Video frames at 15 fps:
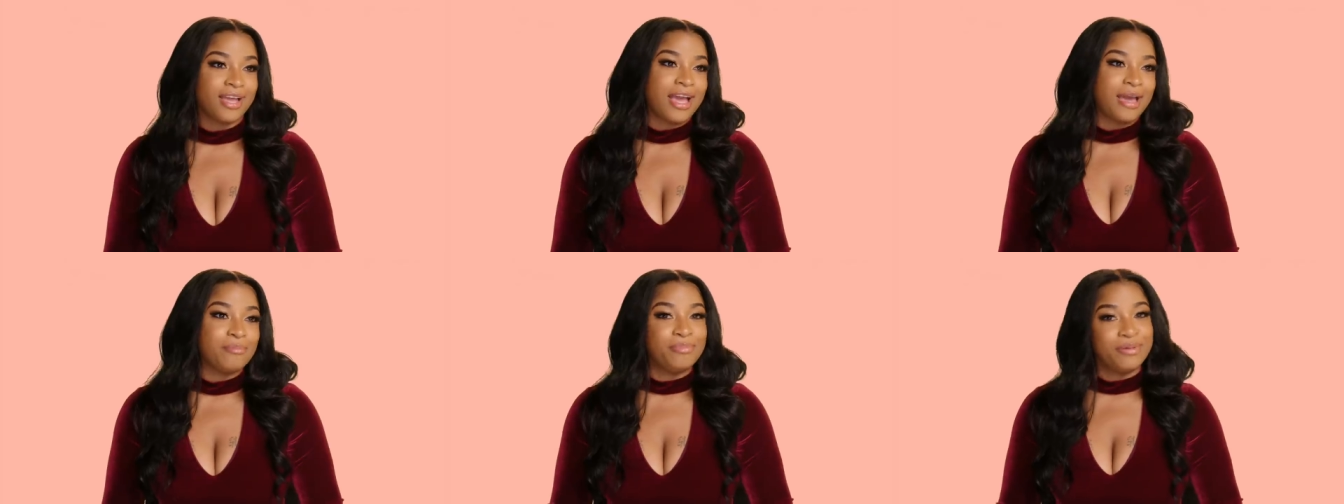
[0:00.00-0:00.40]
I
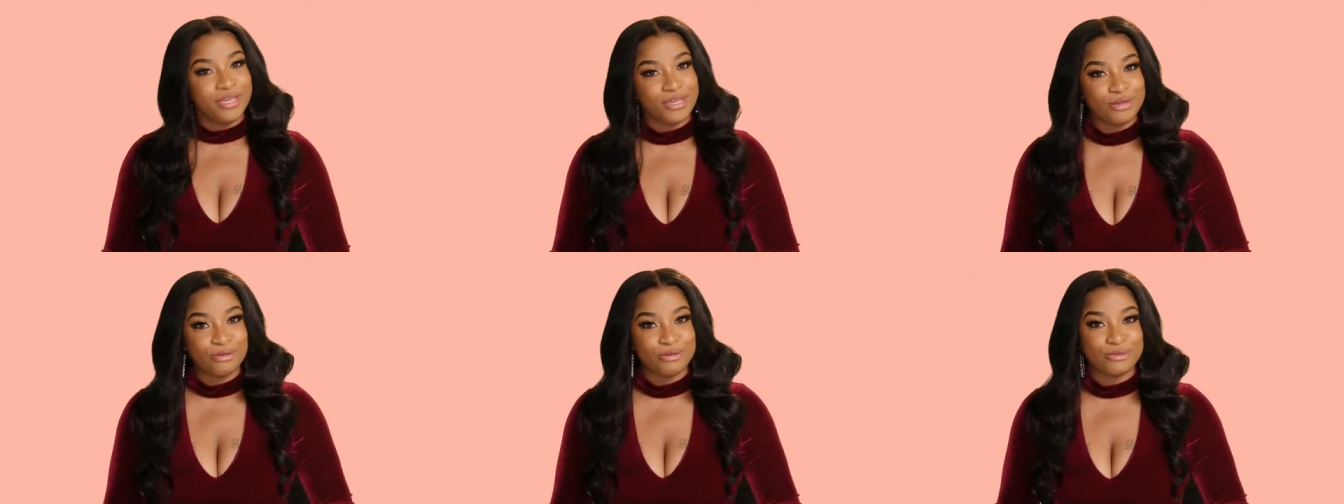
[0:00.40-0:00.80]
got
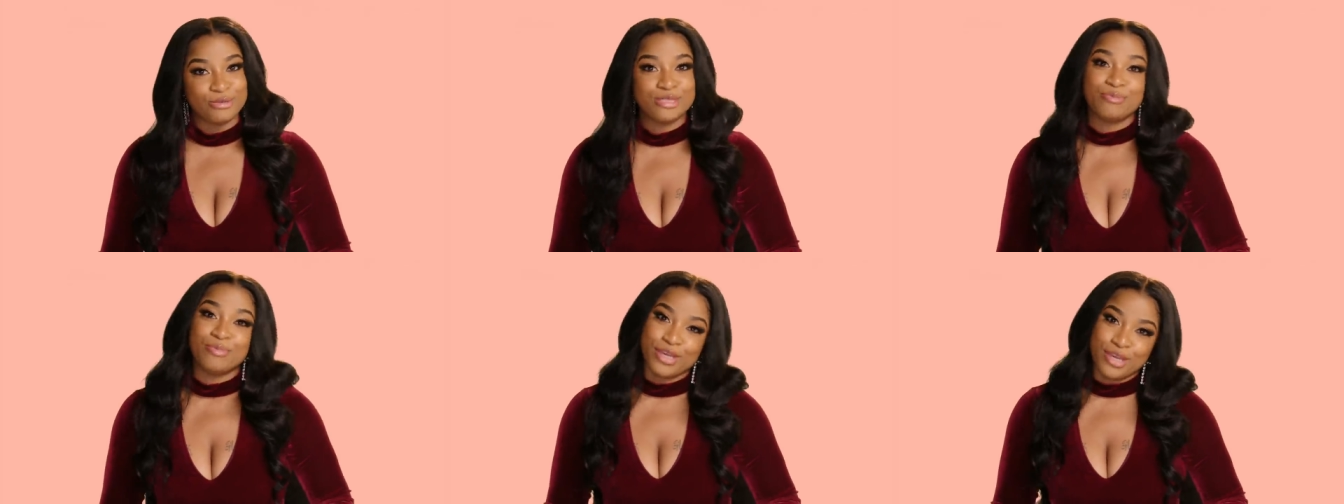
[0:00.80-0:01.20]

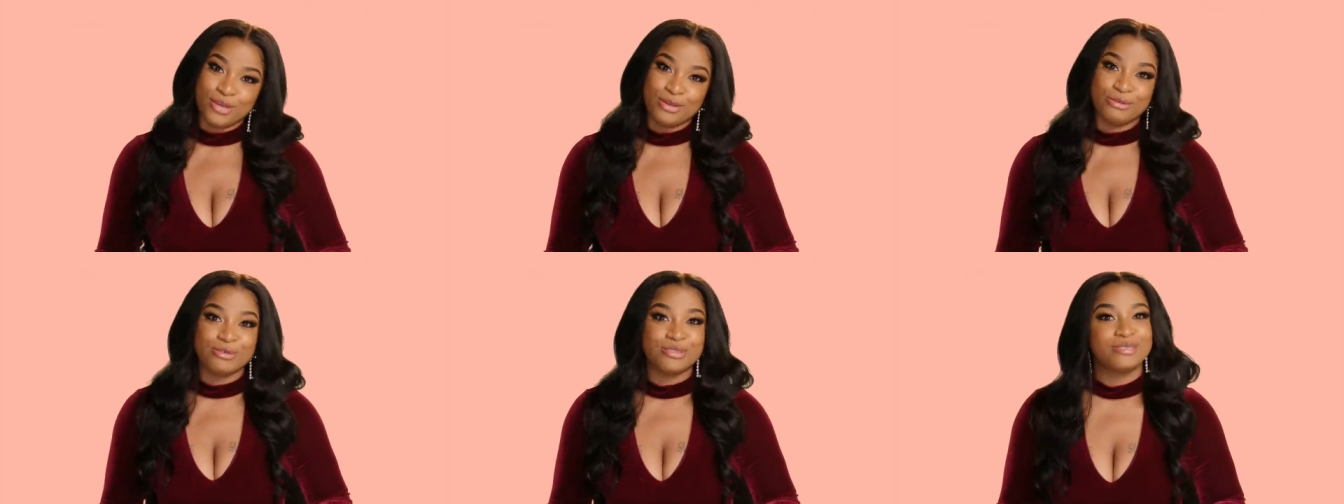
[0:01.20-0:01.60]
bills,
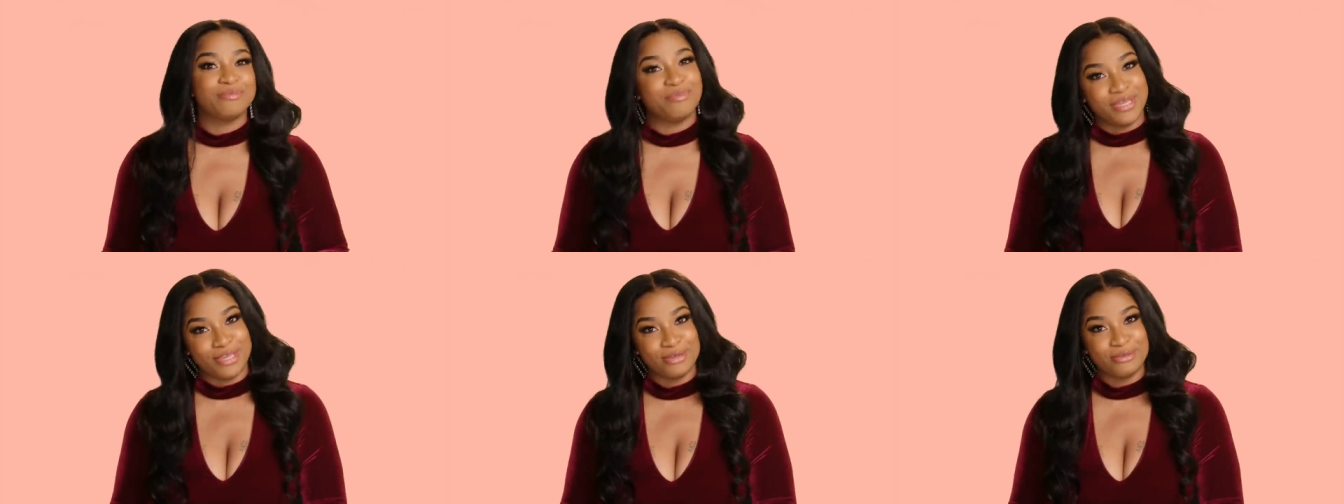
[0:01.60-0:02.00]
bills,
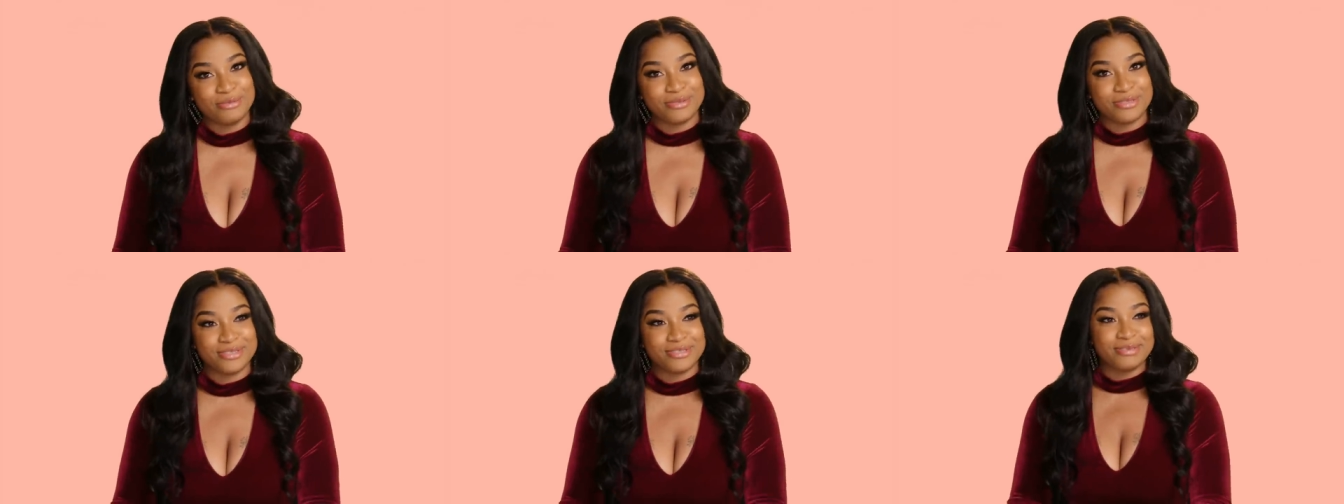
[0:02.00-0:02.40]

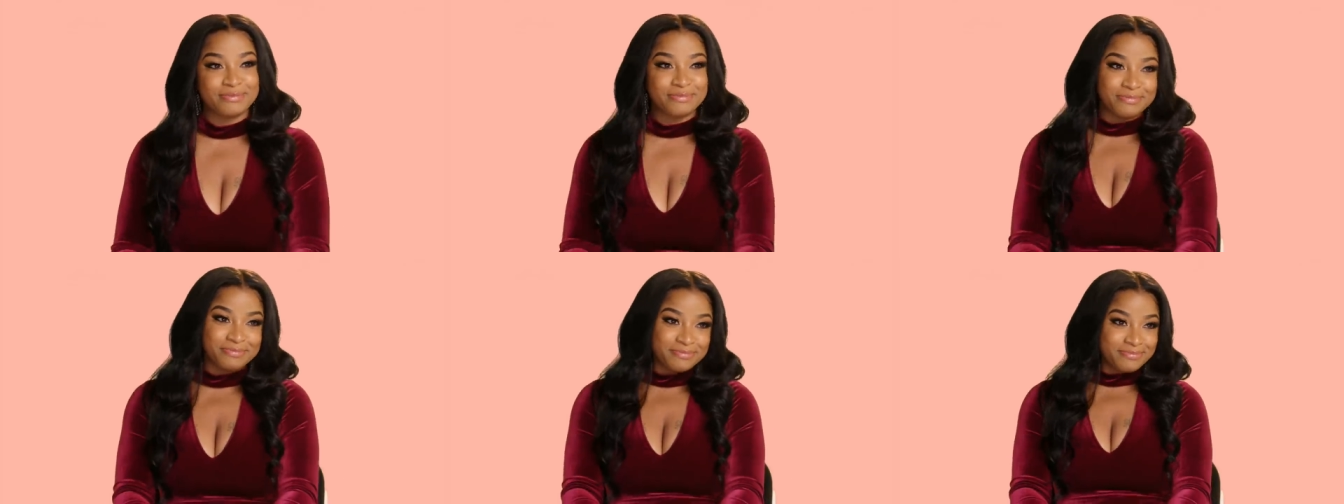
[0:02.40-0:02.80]
bills,
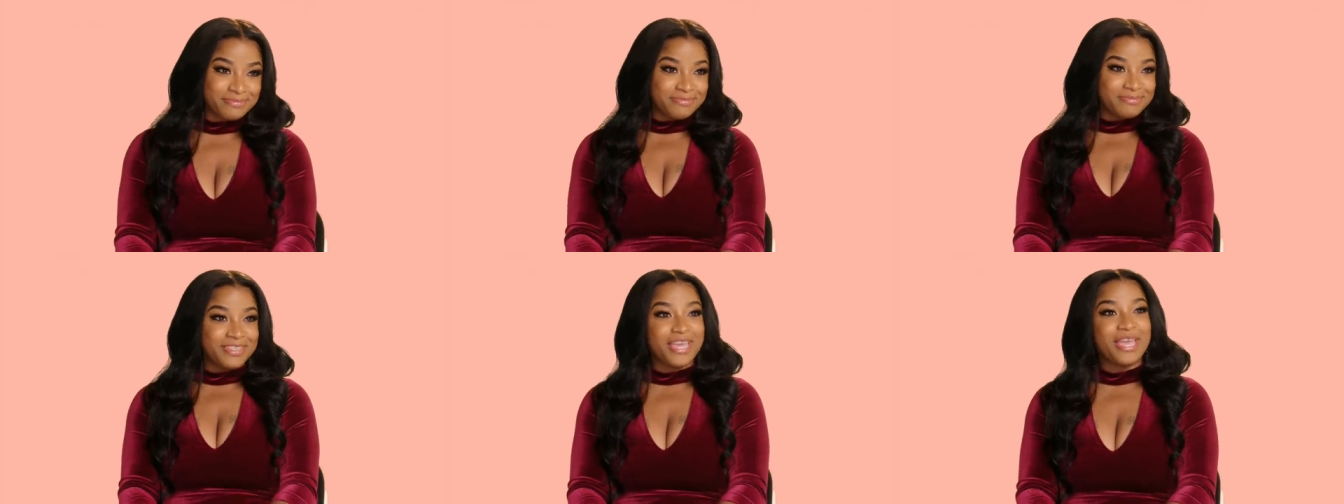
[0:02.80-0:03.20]

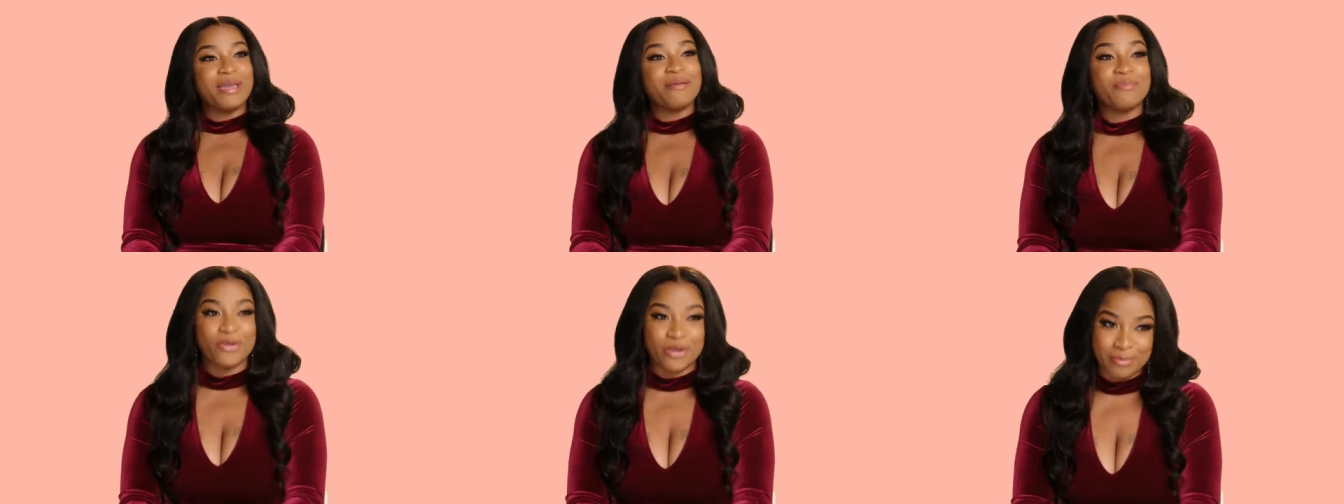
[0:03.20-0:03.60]

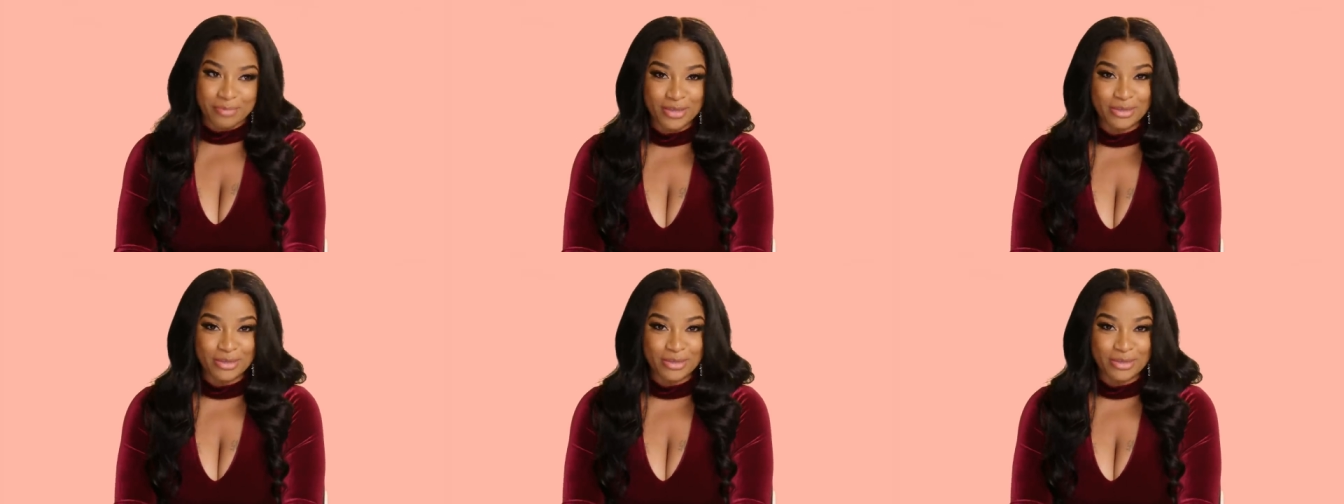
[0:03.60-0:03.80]
and more